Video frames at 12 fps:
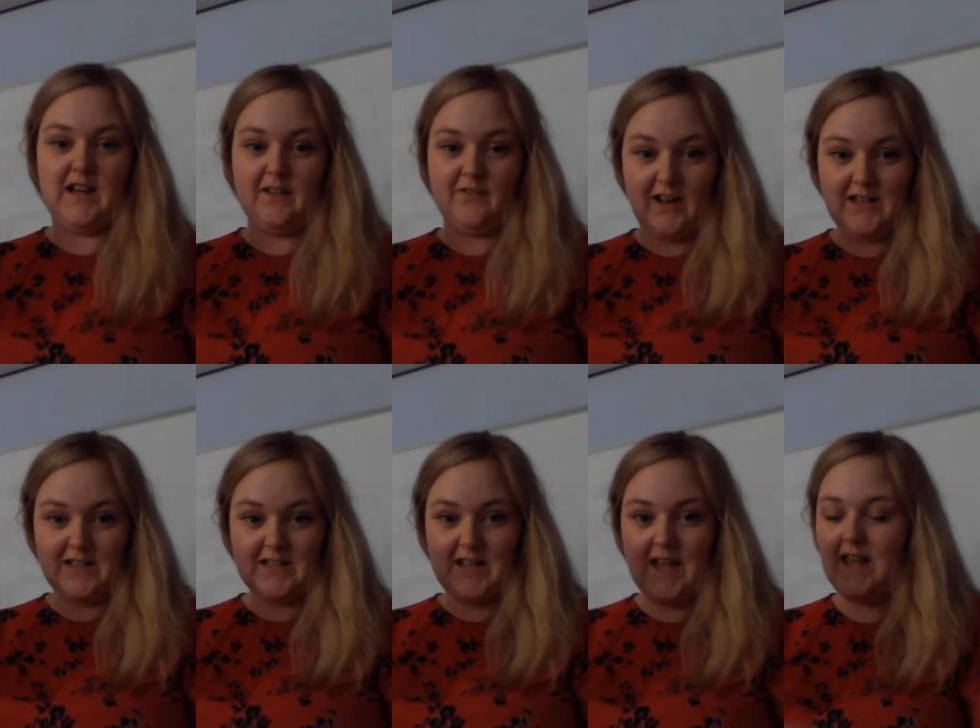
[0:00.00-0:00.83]
and
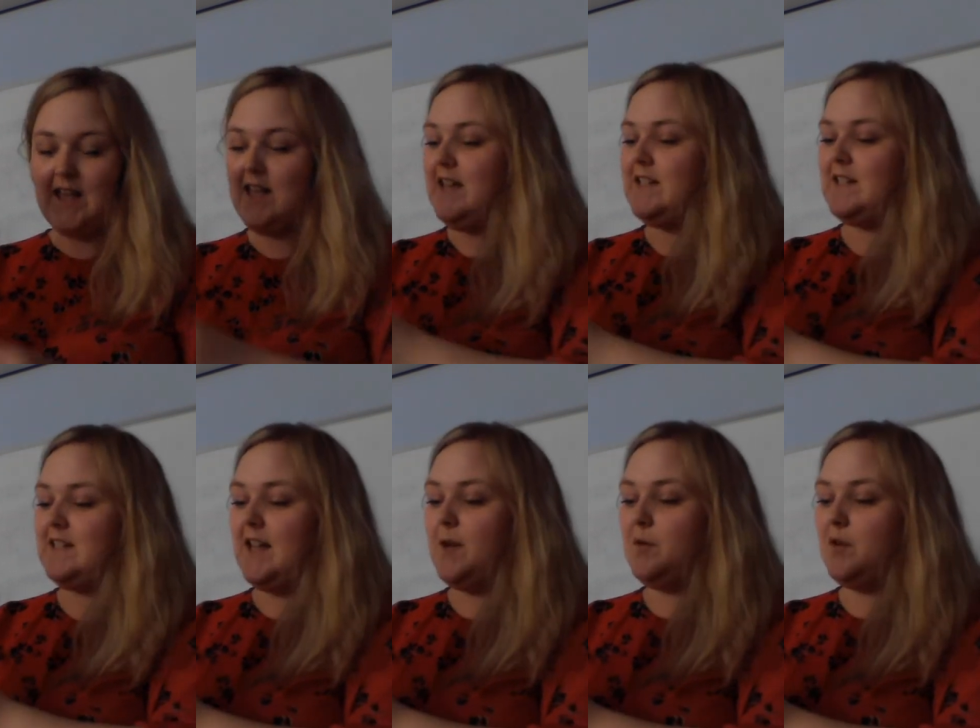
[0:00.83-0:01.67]
advanced set.
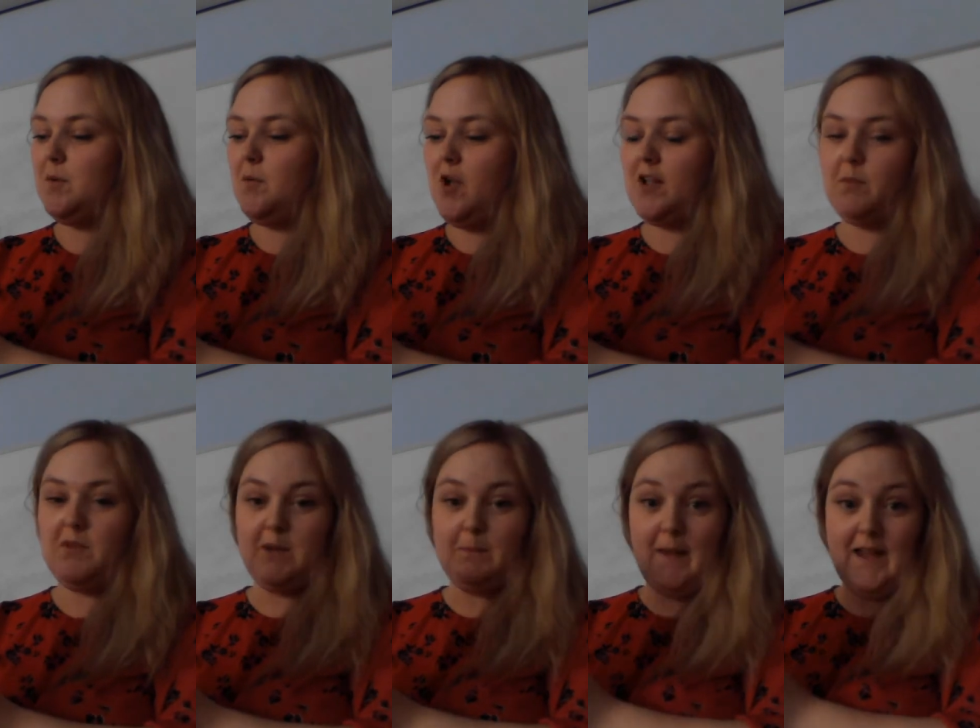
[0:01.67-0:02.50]
Today I'm going to be working
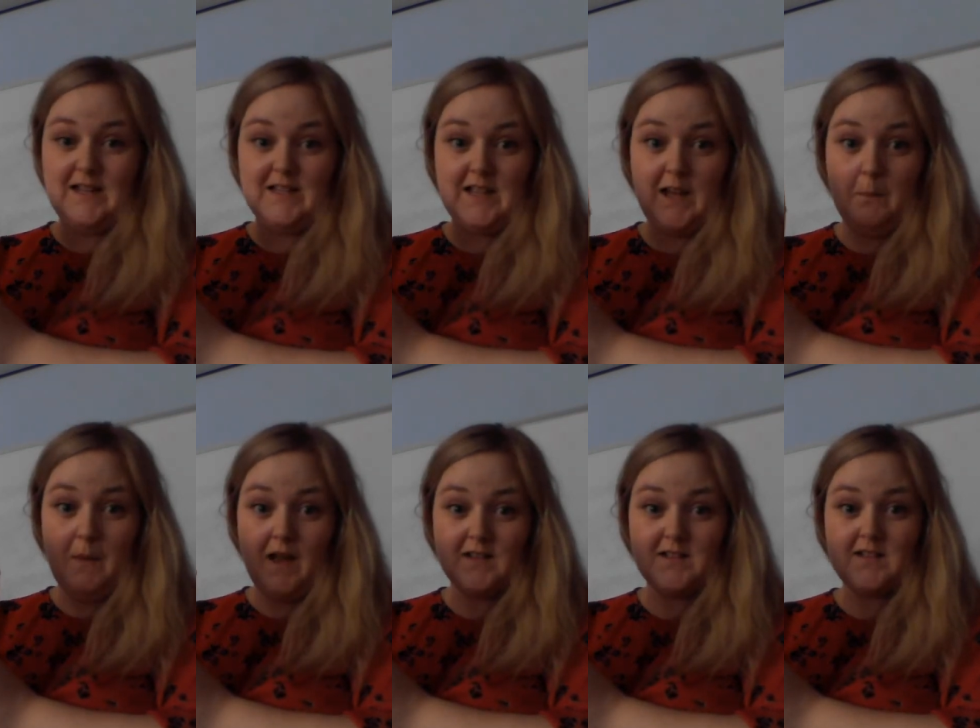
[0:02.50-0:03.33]
with the basic
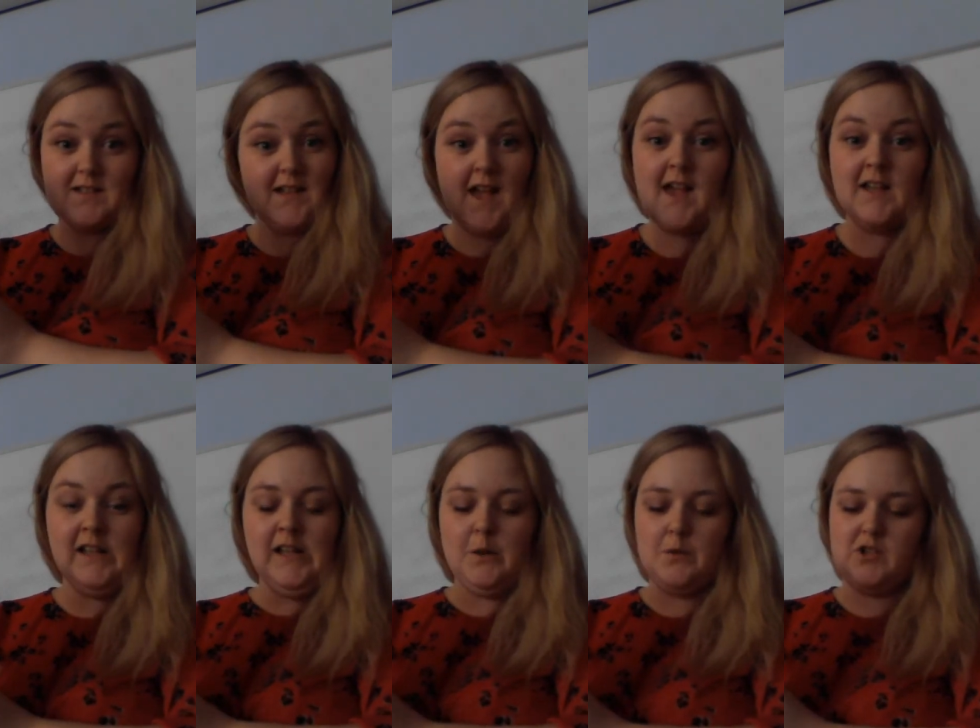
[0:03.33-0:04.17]
mask set
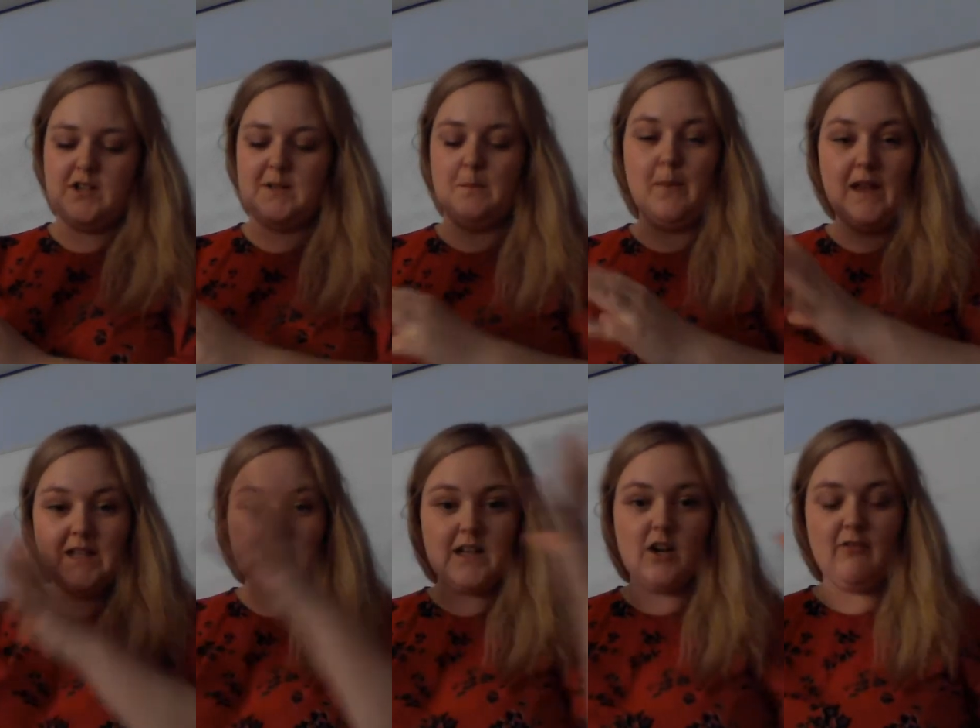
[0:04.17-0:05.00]
which has a
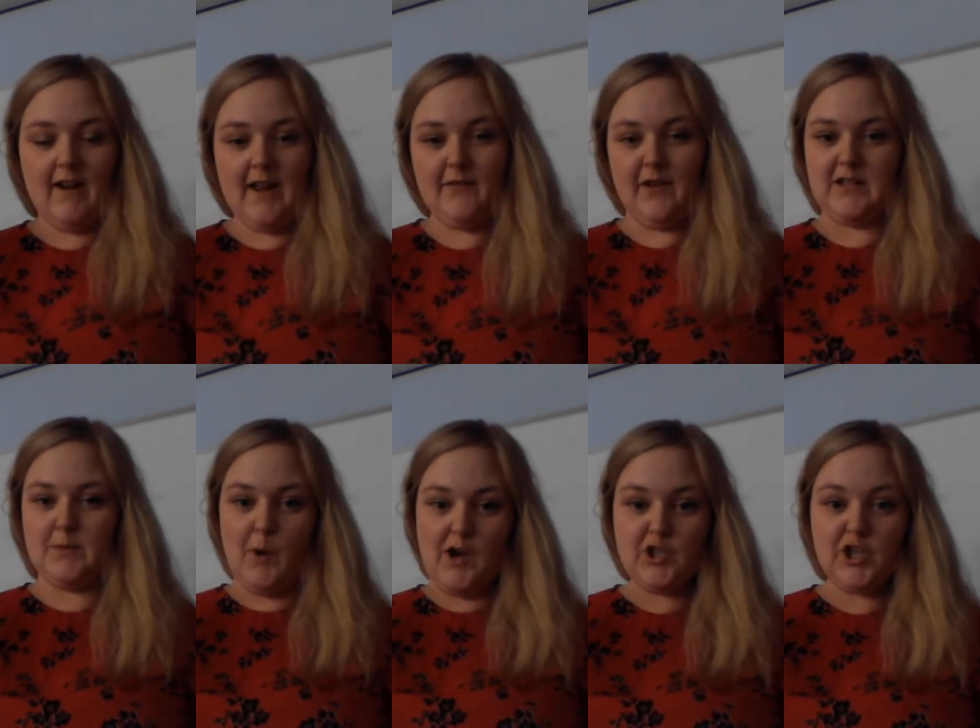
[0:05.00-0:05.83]
basic array of
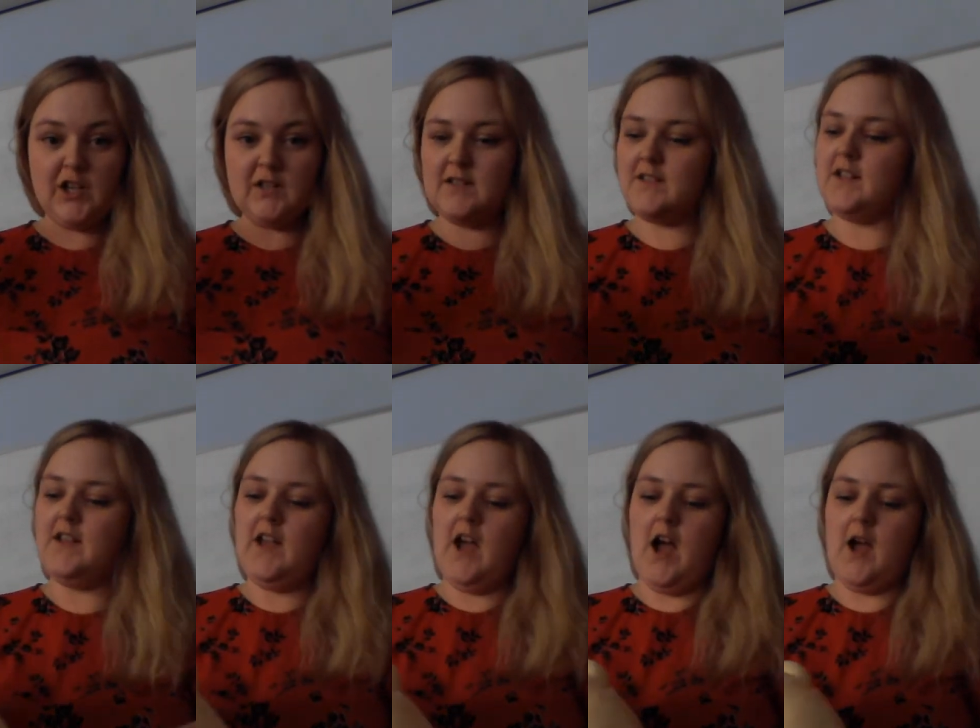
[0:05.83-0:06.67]
expressions
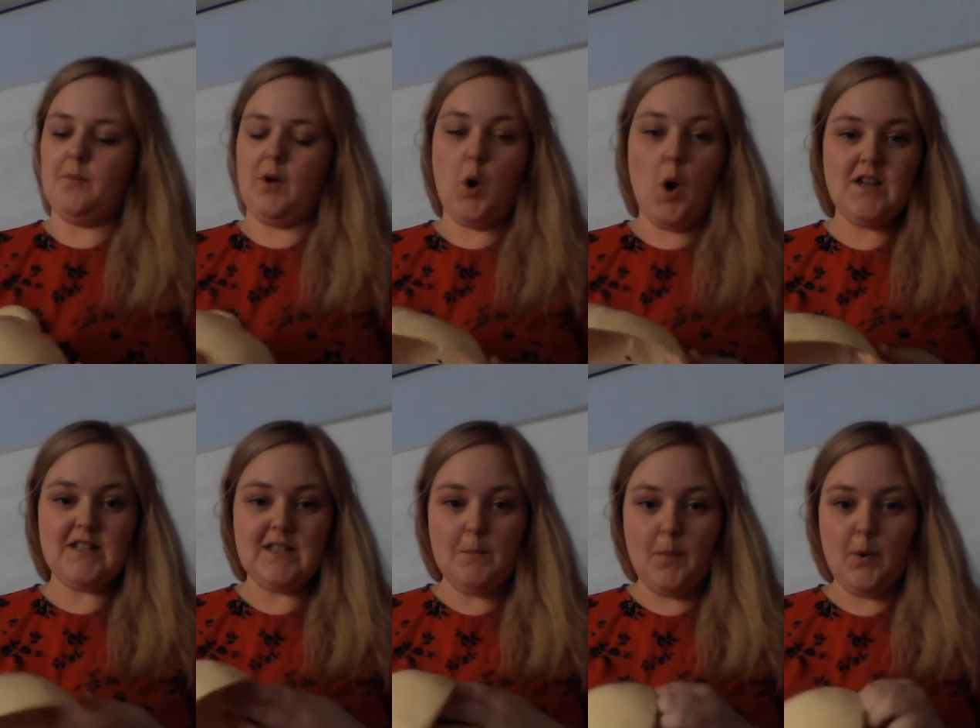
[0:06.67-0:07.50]
um, quite
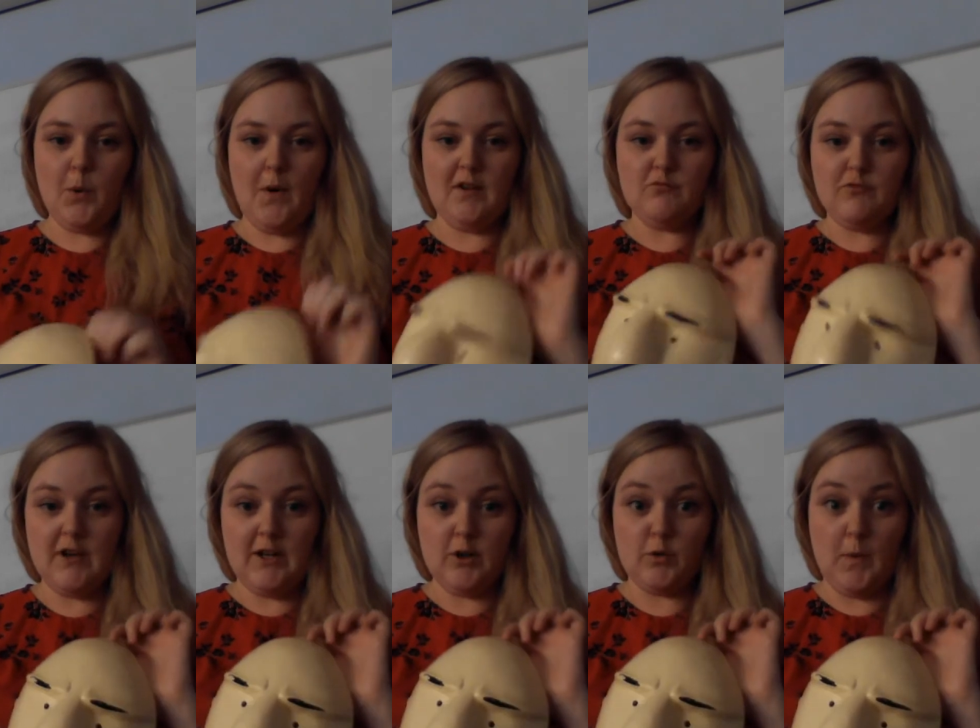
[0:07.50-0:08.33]
simple and a
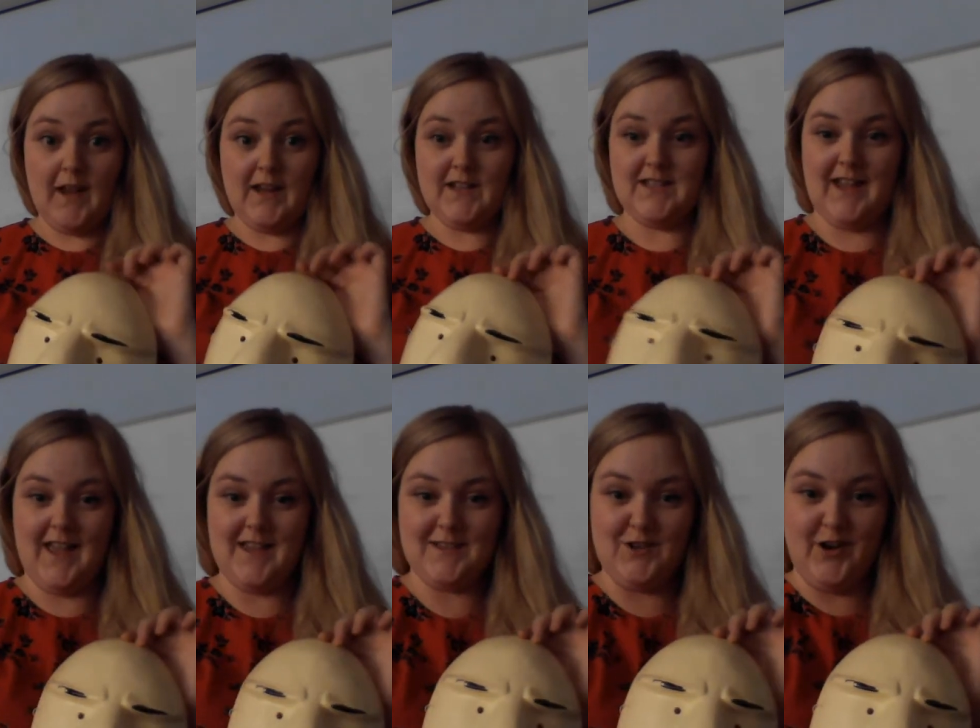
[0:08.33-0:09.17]
really good way to
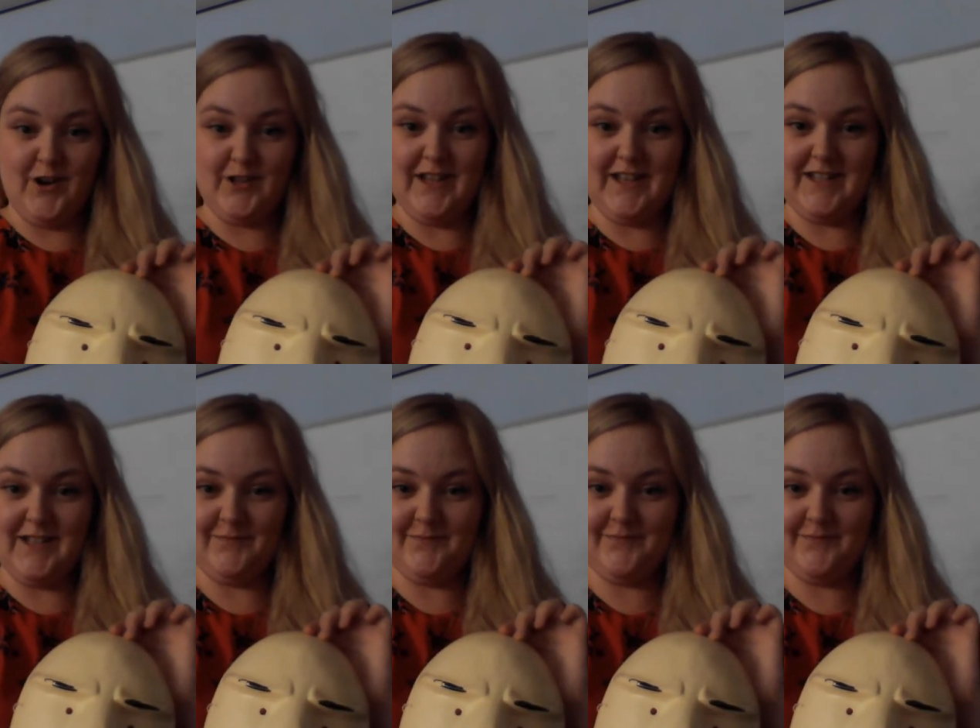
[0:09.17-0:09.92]
get started.